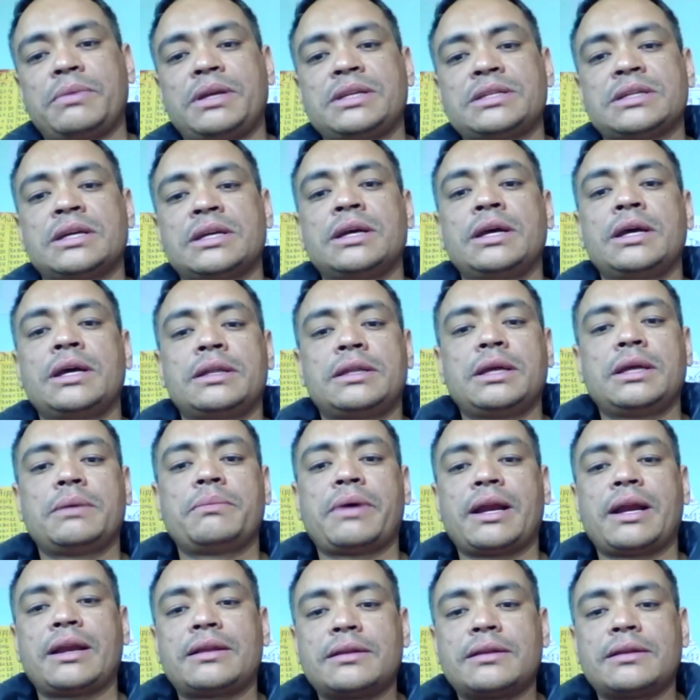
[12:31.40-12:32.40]
means they
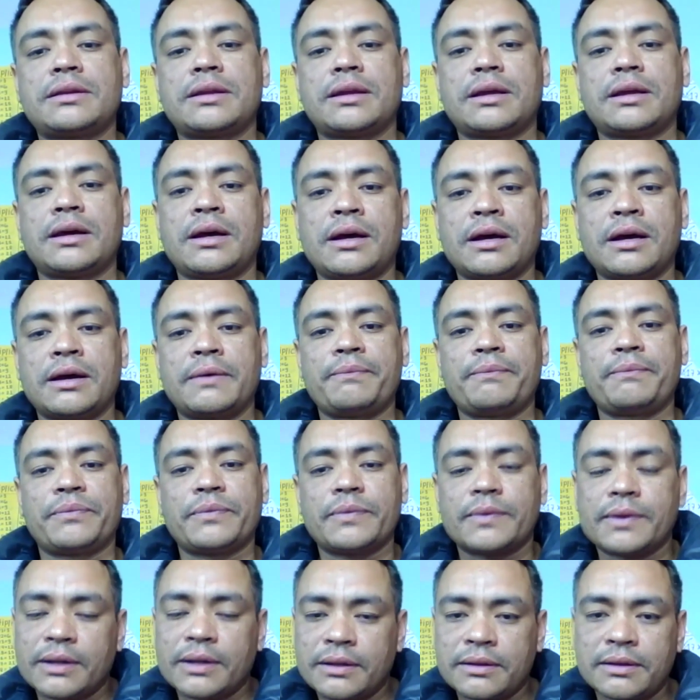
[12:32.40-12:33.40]
might
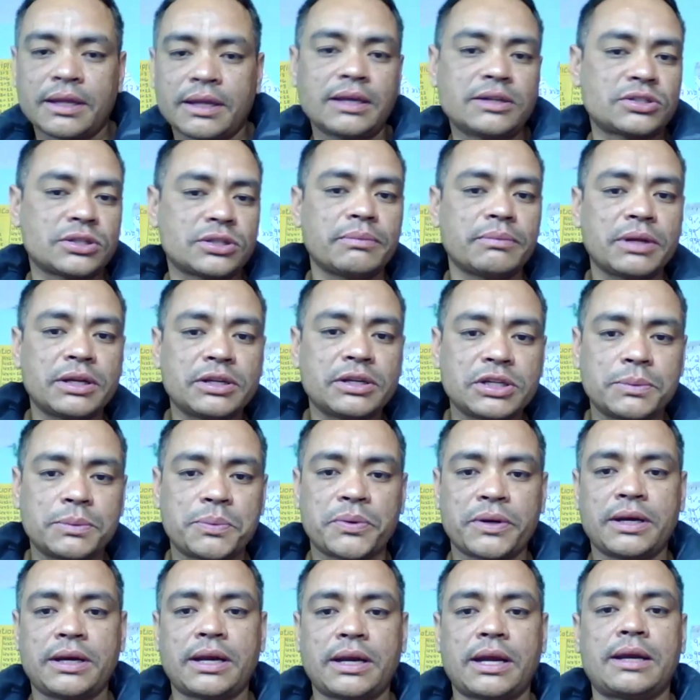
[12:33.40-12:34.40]
think something
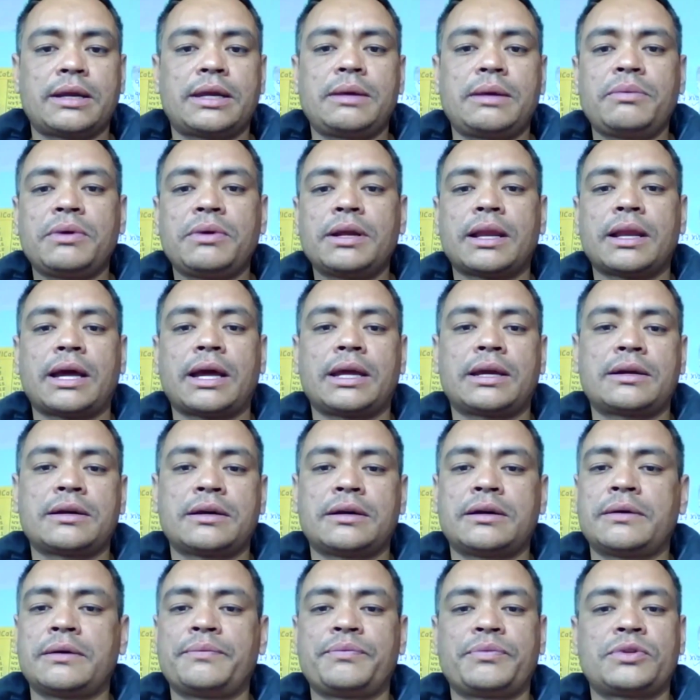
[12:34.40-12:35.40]
different and giving like
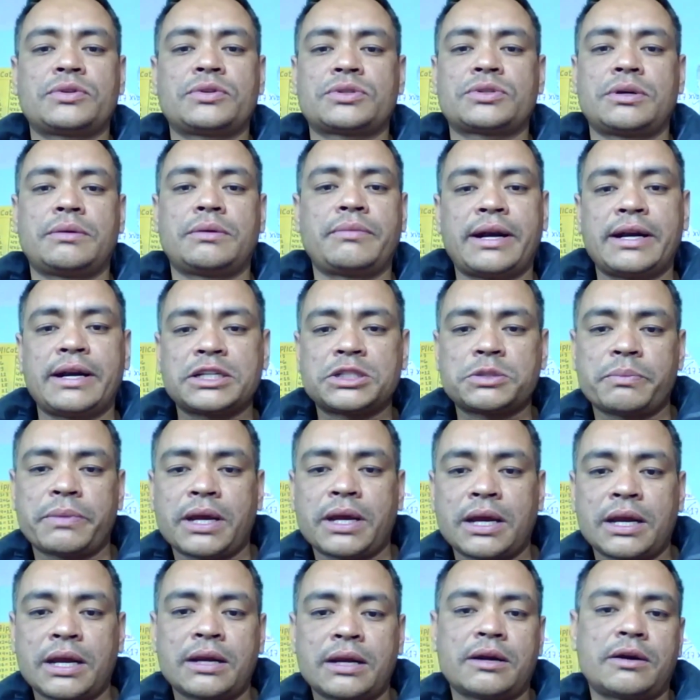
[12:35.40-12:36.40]
some
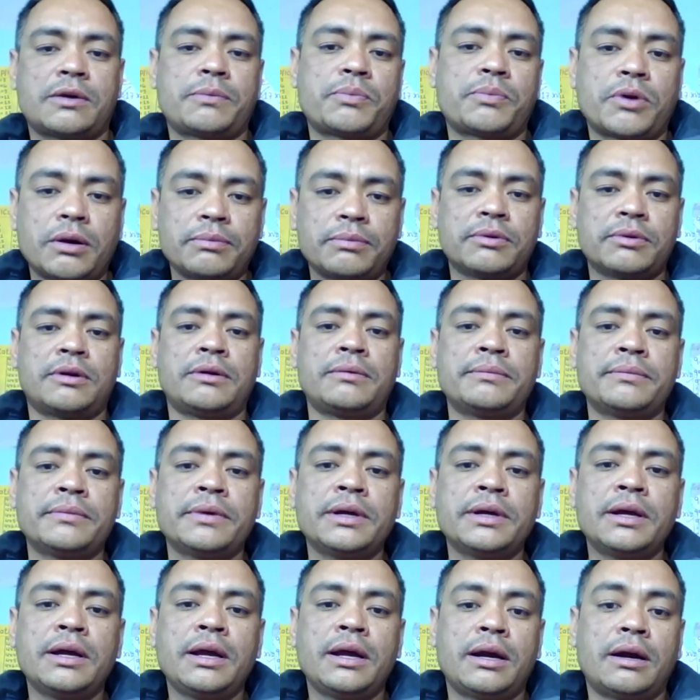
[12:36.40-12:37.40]
harassment or
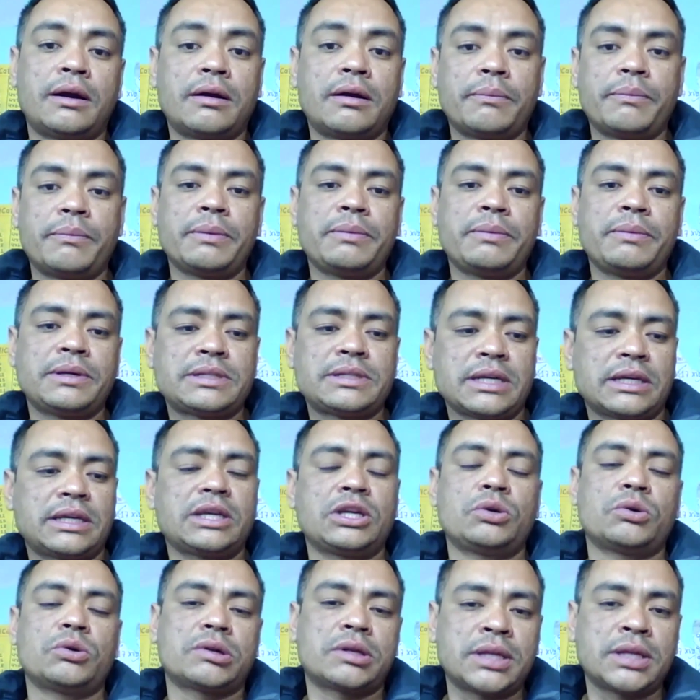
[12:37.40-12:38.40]
problem, or maybe
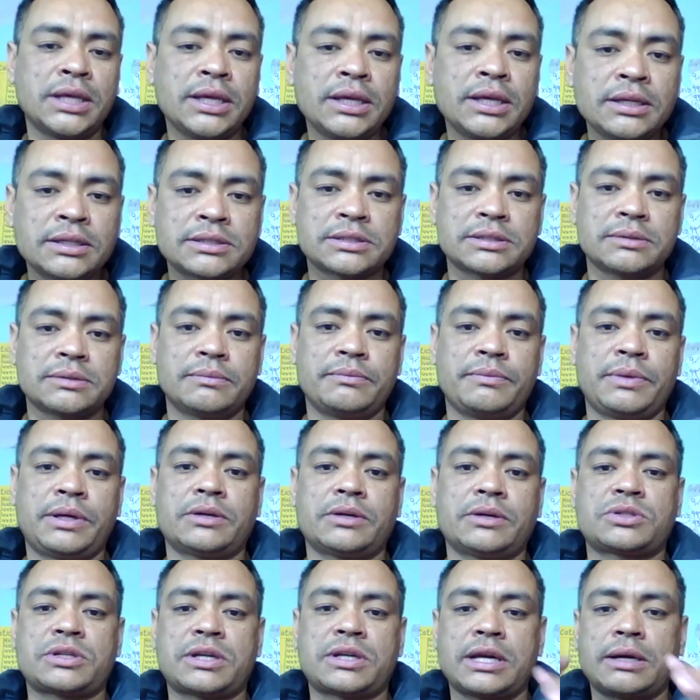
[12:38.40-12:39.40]
taking your things,
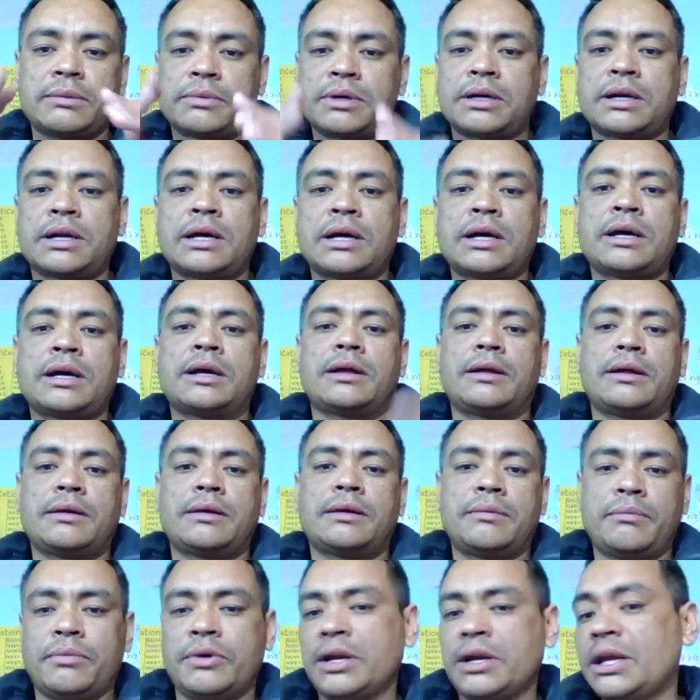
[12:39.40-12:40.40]
because camera
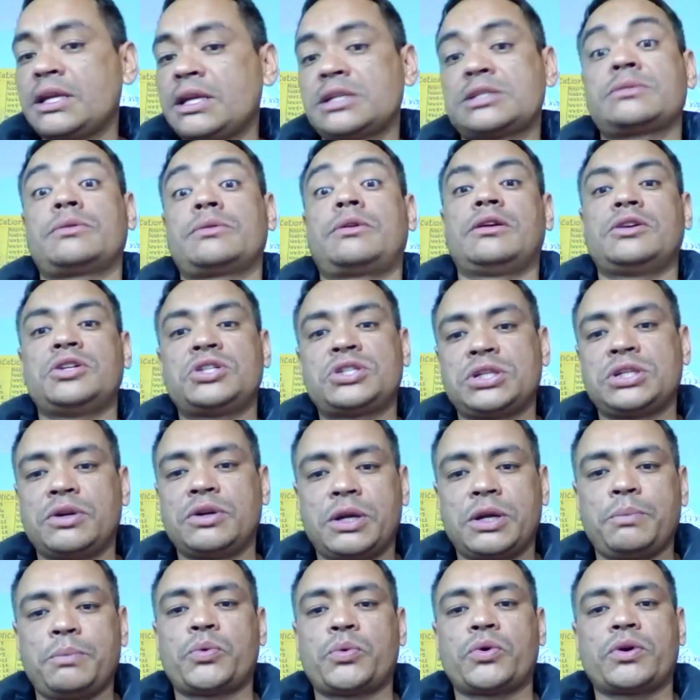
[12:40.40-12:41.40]
money is always
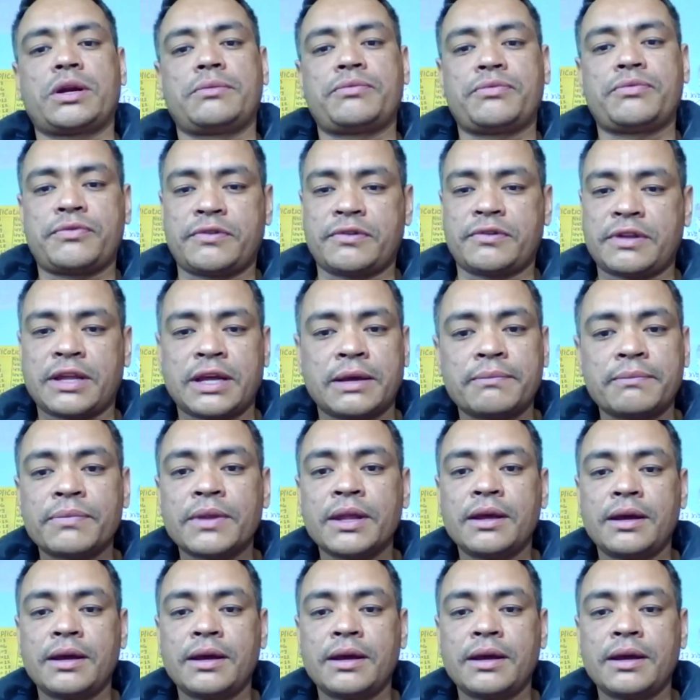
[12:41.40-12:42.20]
important for them,